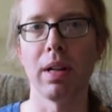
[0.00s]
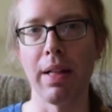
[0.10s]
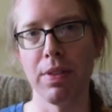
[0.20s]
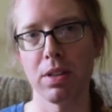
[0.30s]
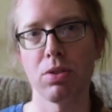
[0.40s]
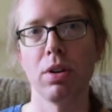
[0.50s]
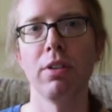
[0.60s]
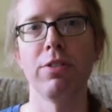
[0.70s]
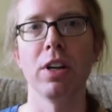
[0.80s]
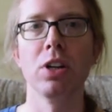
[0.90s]
And this sort
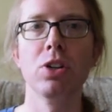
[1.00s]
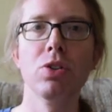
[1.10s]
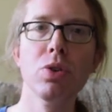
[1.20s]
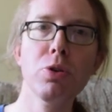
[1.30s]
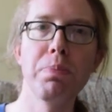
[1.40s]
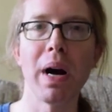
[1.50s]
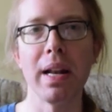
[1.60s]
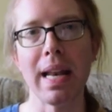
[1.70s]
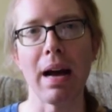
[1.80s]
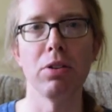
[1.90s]
of group
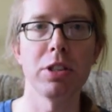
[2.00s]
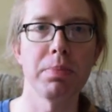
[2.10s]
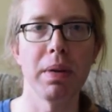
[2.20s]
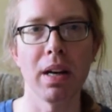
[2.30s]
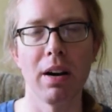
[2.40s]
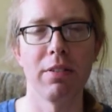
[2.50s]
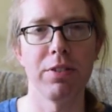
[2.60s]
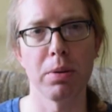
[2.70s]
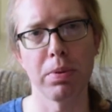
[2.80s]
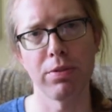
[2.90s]
announcement of
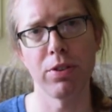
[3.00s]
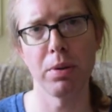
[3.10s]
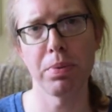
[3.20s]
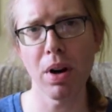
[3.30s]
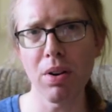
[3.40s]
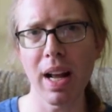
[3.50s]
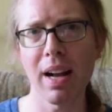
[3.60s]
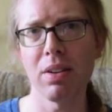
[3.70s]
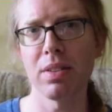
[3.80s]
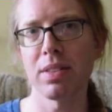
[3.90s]
your preferred
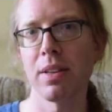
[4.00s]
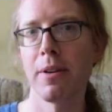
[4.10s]
pronouns,